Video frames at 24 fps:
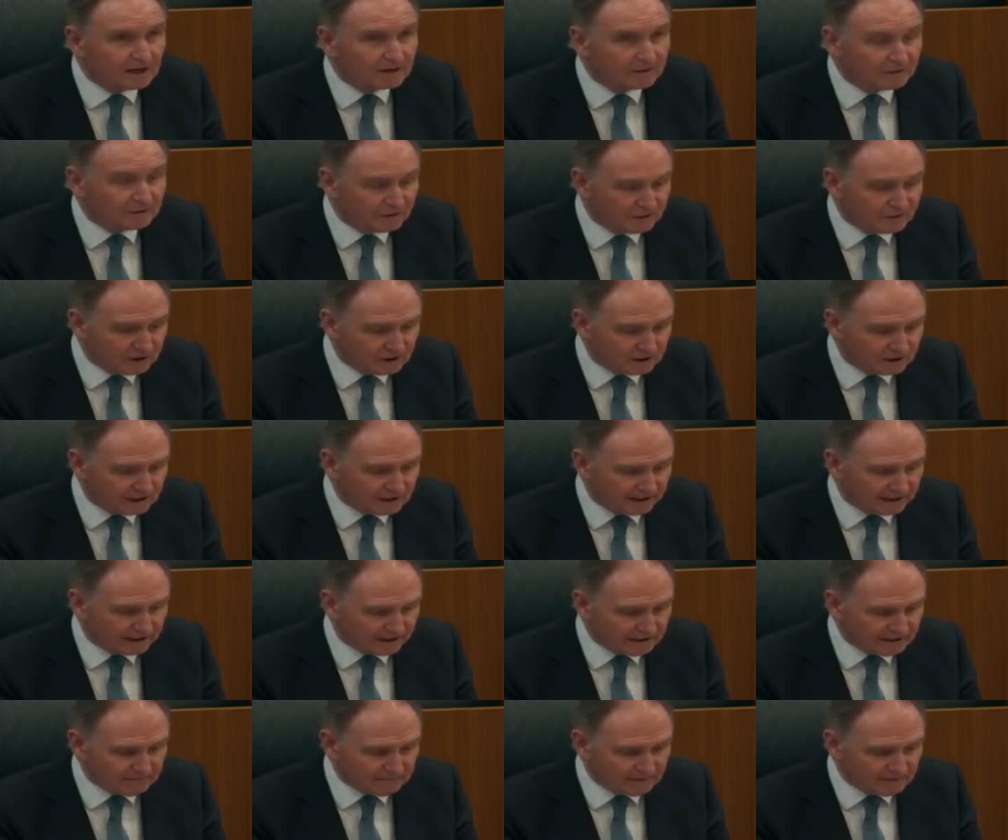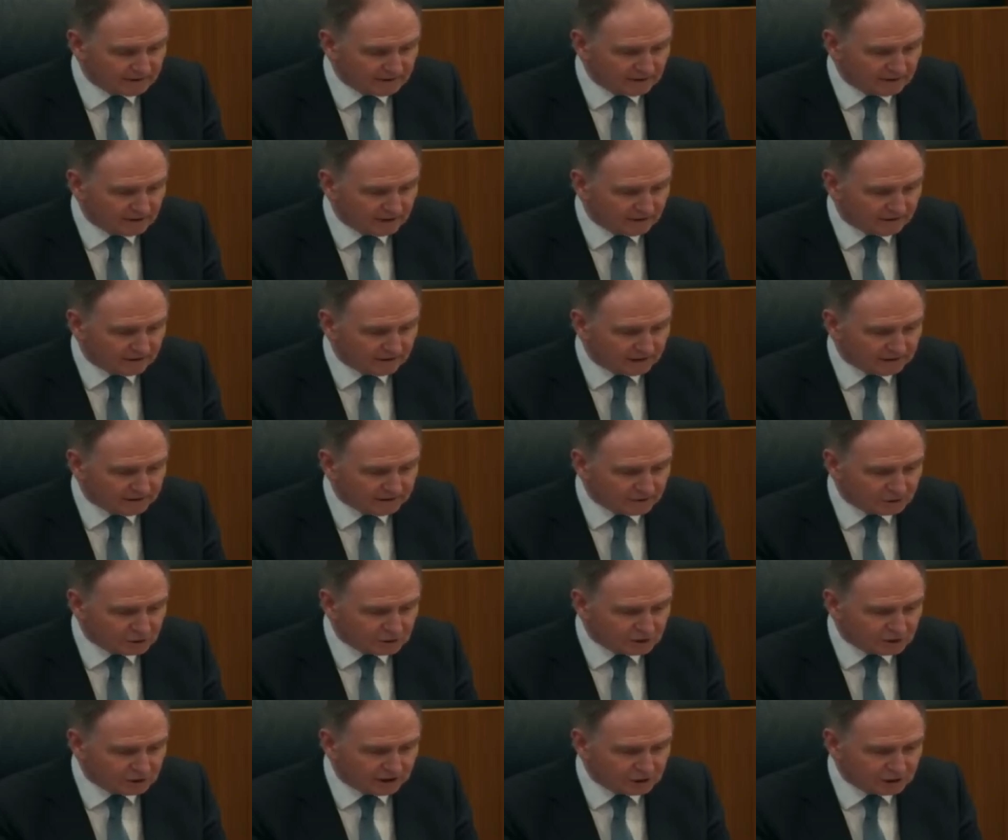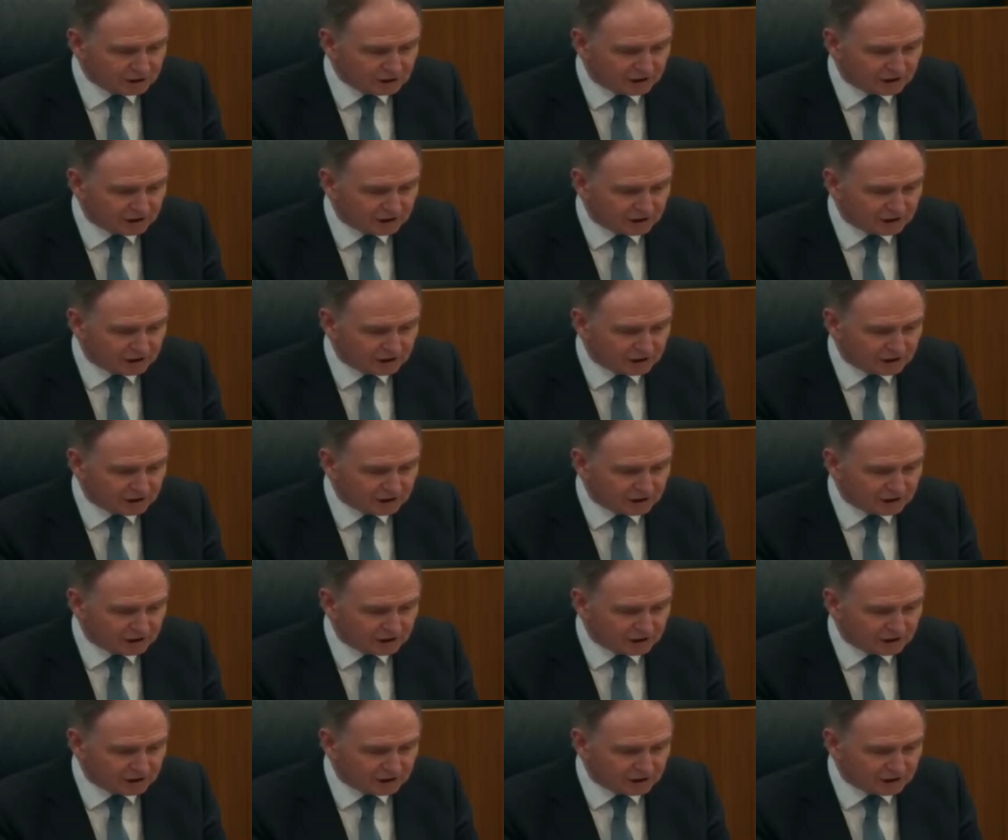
And thirdly, that the trial